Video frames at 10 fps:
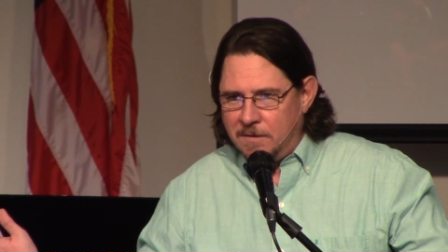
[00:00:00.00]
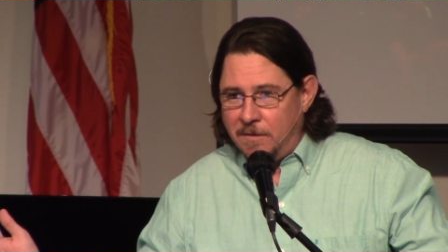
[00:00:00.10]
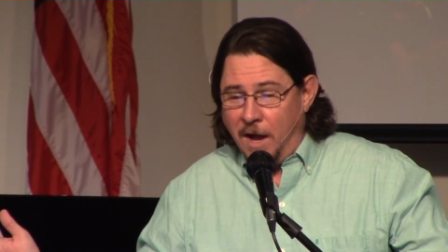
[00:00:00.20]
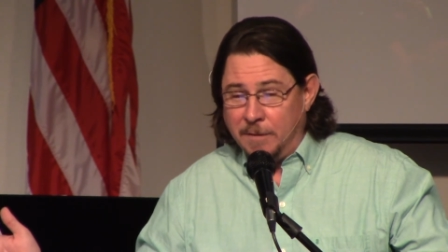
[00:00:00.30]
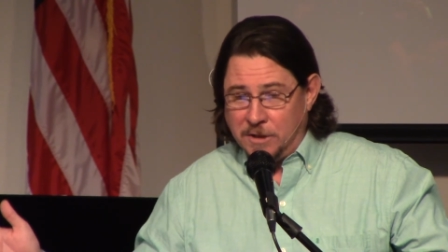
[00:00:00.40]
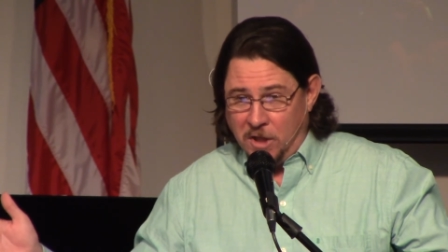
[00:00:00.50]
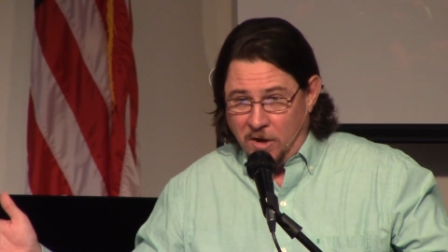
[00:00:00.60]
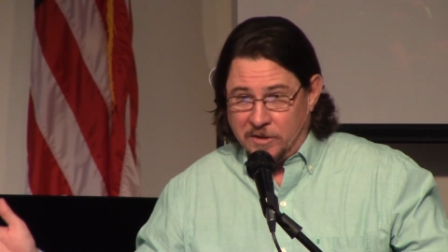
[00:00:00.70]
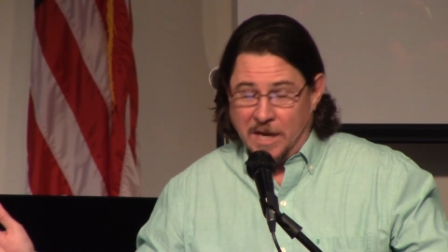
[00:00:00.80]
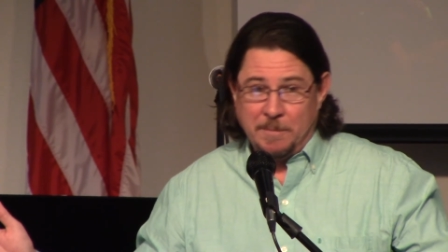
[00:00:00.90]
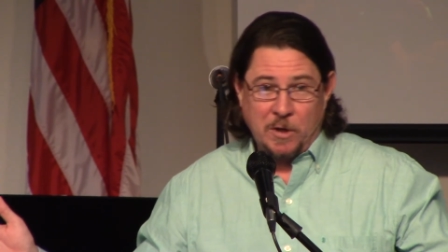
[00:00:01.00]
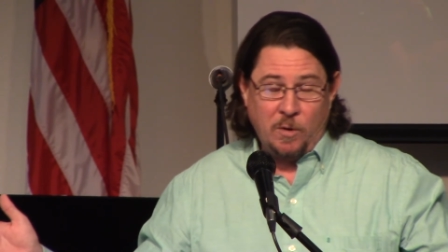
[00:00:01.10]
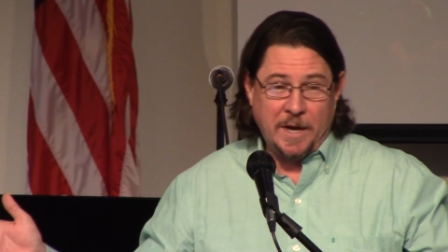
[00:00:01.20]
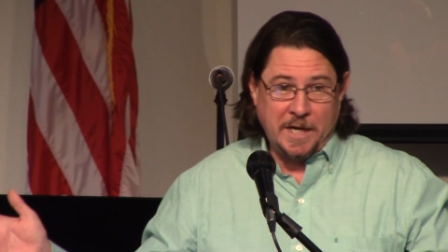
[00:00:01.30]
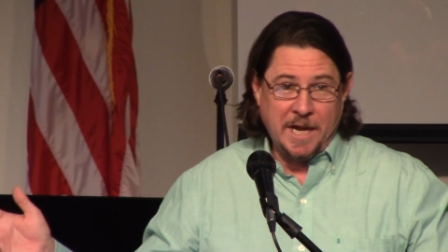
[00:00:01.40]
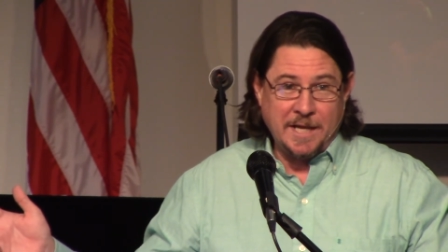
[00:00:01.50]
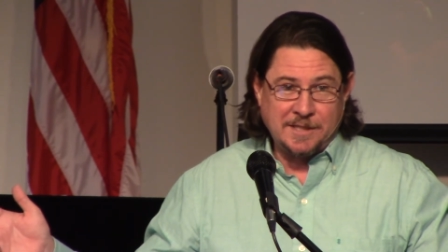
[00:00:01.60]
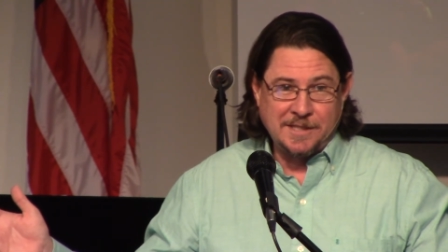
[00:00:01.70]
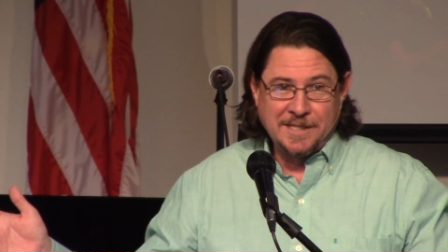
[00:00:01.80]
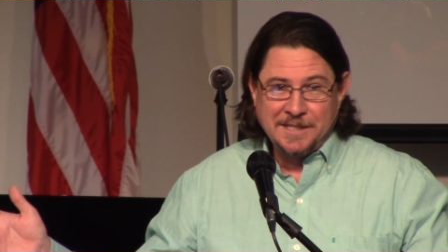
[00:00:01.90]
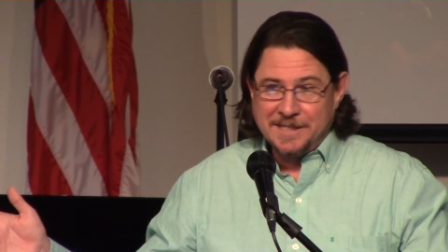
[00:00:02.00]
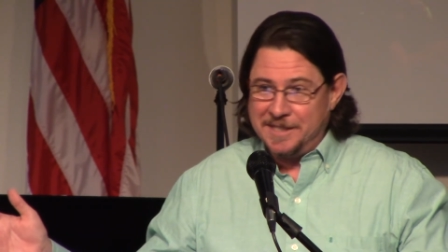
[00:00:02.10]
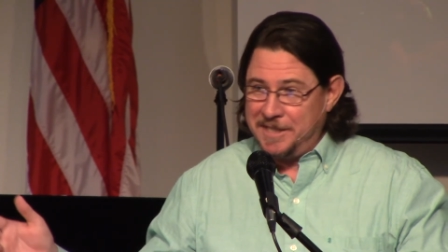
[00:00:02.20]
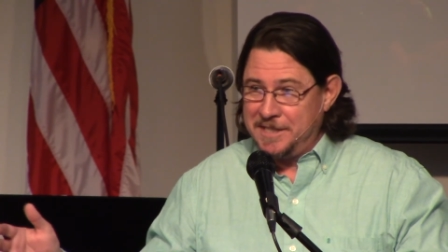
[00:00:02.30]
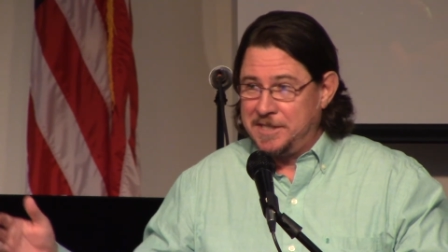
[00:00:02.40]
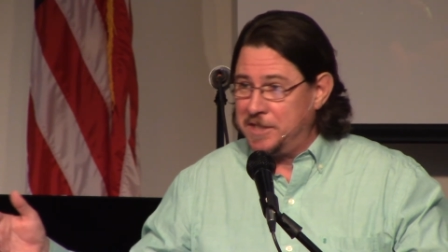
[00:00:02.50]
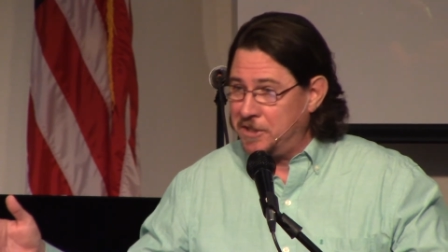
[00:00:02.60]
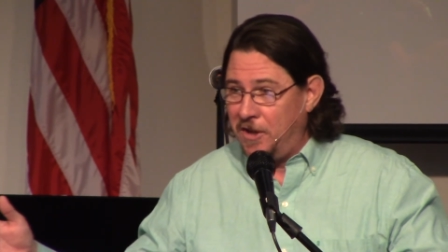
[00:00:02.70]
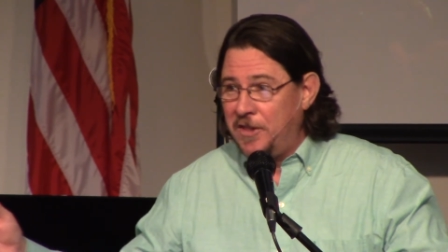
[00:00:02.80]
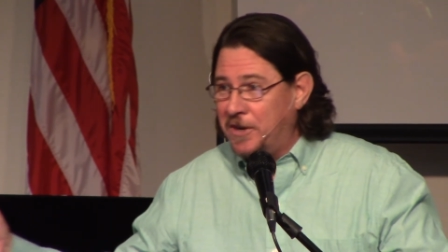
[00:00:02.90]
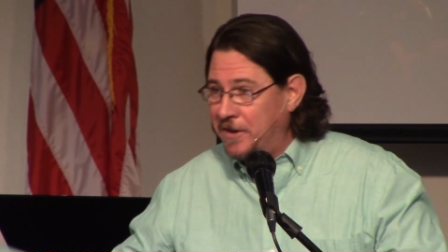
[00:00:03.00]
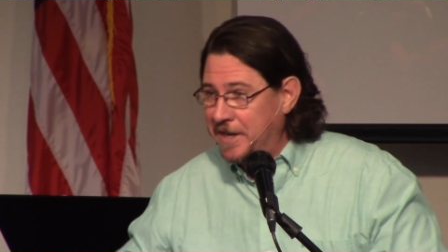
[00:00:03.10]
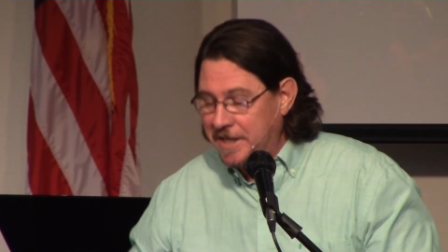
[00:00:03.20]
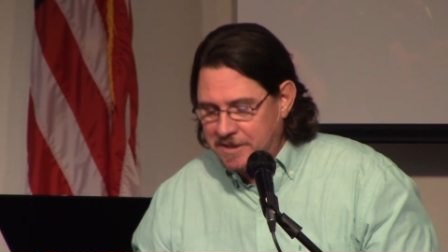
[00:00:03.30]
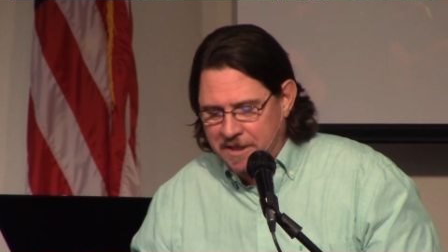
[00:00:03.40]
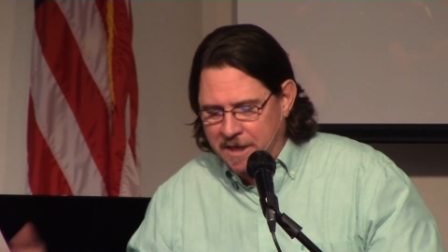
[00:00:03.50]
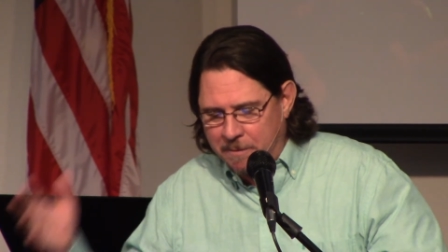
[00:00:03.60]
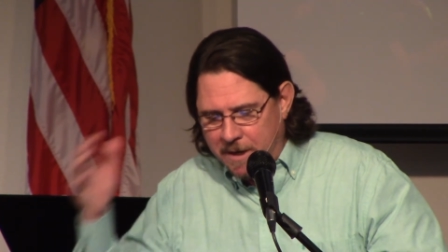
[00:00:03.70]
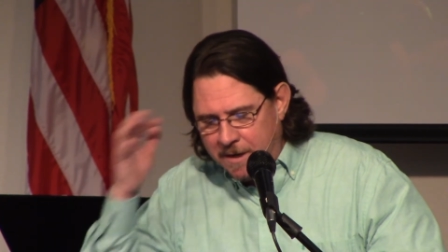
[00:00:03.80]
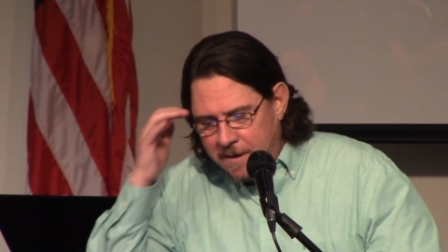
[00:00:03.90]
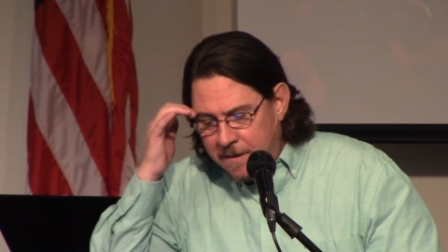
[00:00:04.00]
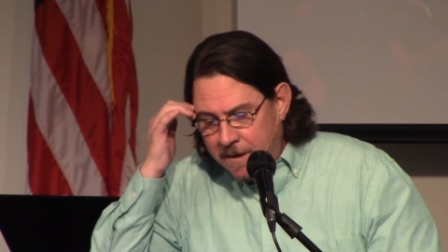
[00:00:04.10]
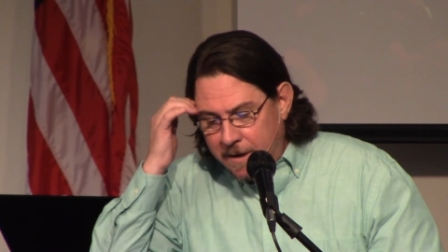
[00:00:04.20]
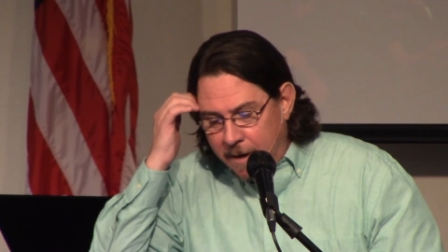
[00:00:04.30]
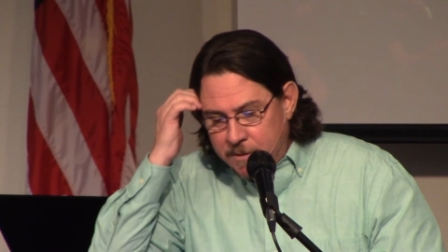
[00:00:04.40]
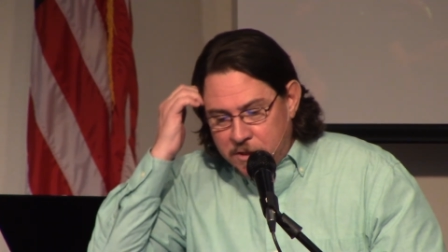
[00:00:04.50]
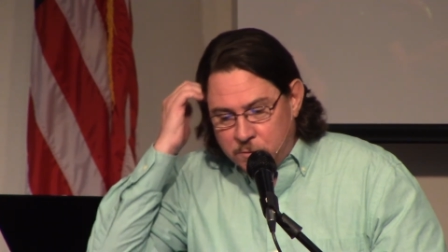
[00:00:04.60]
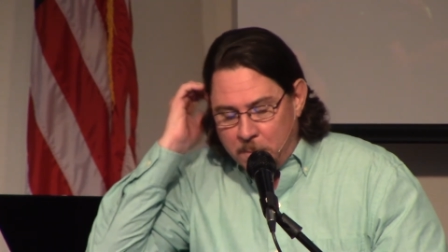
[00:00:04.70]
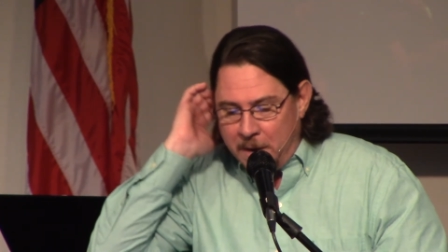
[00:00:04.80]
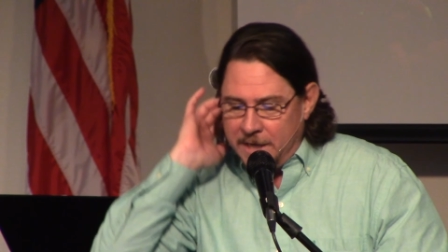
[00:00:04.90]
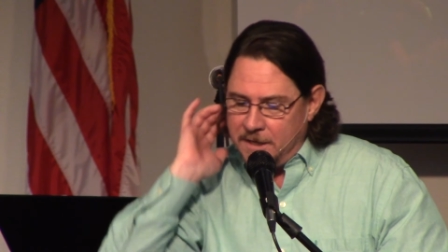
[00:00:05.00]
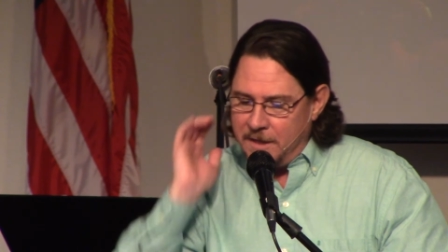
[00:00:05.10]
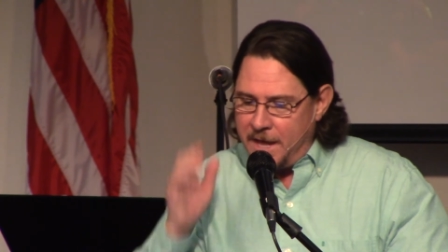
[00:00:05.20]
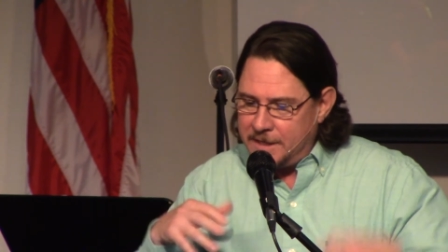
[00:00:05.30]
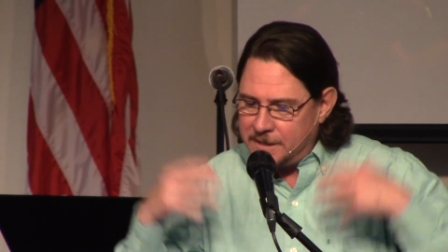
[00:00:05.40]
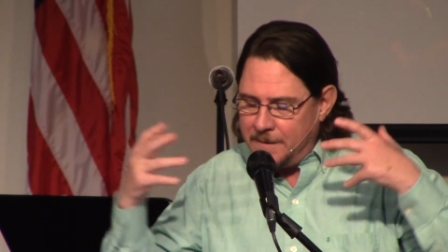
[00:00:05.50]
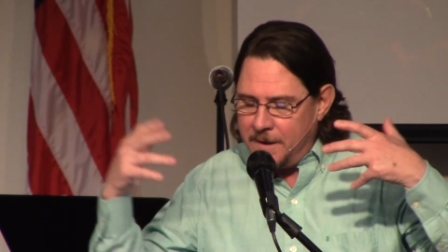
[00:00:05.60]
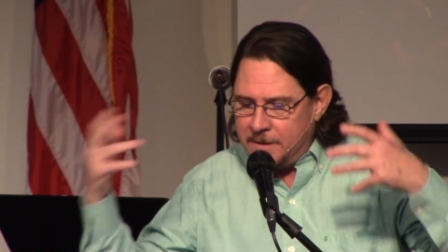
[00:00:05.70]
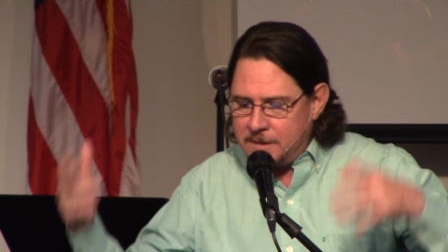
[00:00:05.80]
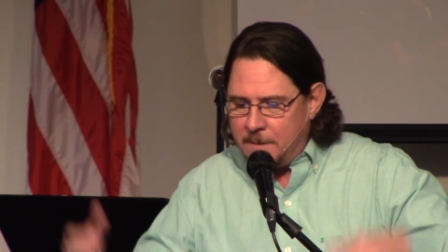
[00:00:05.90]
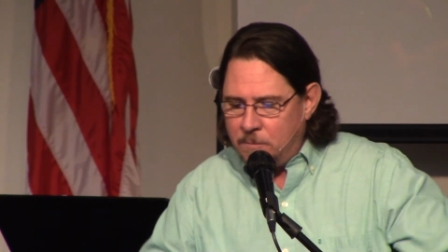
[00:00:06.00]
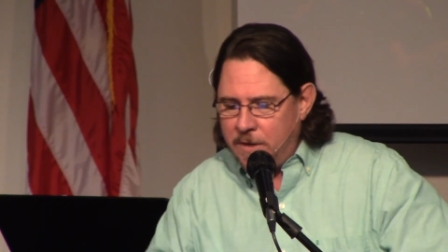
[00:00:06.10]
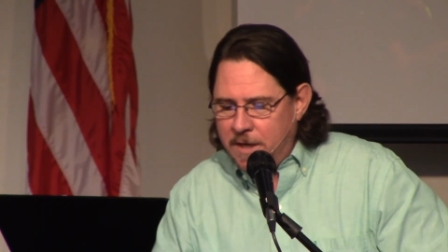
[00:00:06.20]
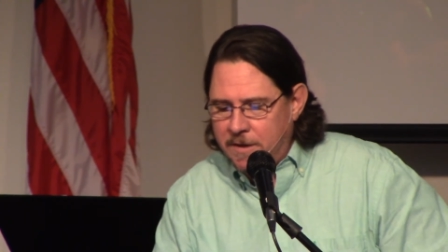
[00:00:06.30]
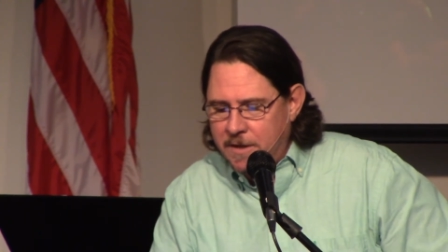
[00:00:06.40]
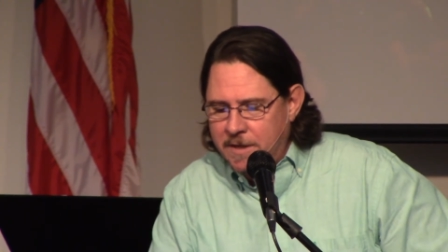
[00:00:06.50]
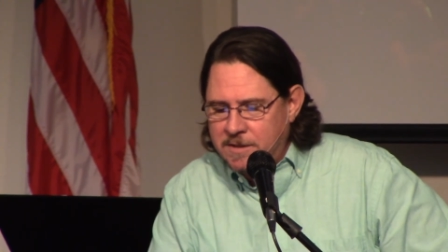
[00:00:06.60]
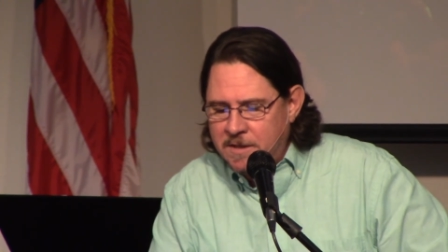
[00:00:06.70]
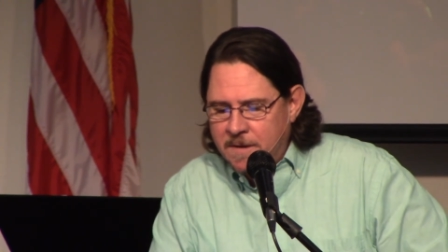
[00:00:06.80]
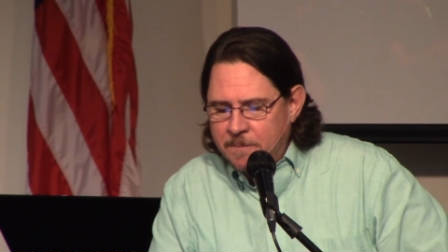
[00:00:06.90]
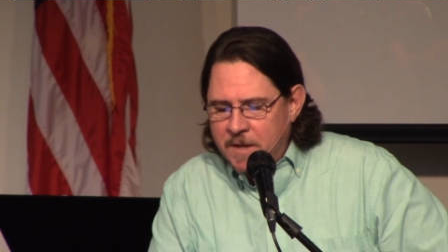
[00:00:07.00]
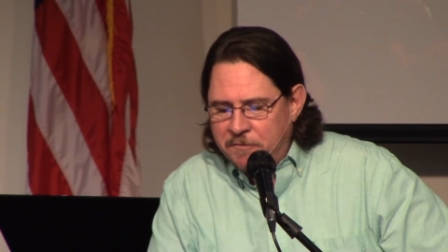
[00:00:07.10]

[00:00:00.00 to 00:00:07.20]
it oh, ah, a long time ago, I guess. Is, is this all there is? Anyway, yeah, I was just reminded of that as, I, as I'm reading this.